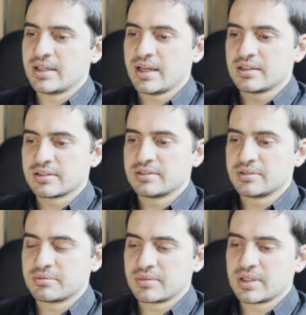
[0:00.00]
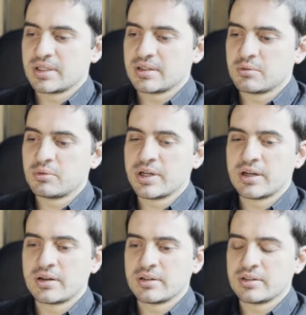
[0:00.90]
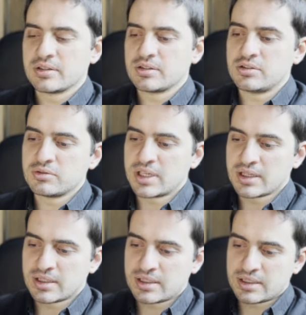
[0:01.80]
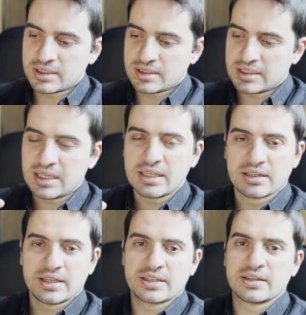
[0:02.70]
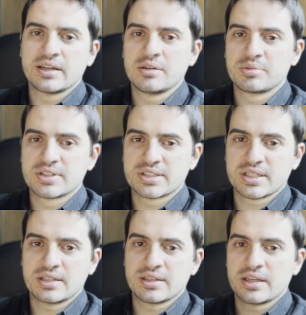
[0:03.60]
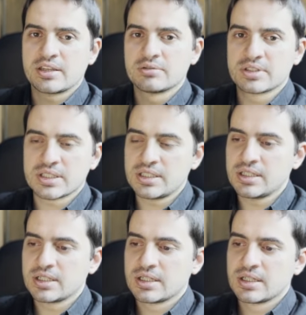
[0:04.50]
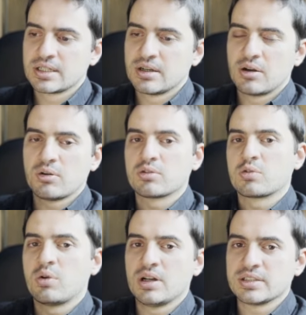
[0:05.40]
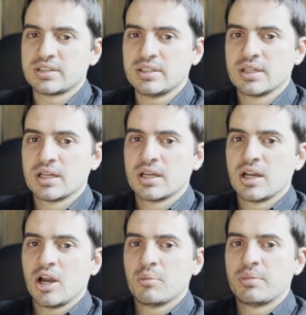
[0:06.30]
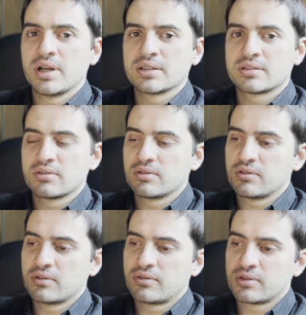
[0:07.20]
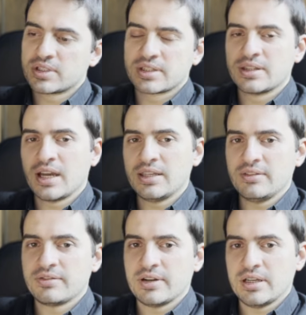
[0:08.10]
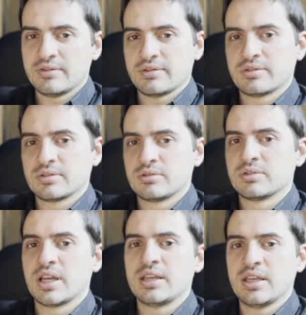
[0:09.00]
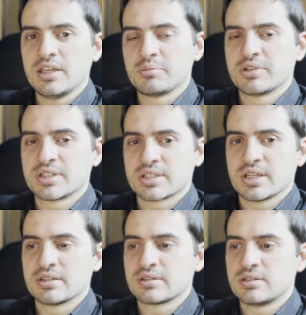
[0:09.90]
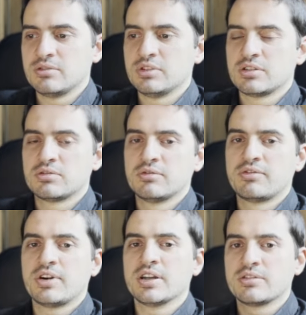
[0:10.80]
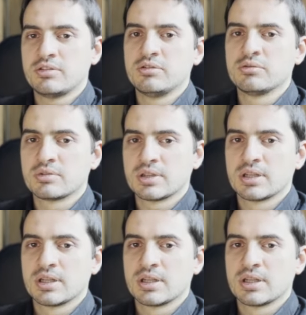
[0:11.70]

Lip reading: algorithm, where you can gain like 90% accuracy or quality, but for that 95 to 98%, you need to fine tune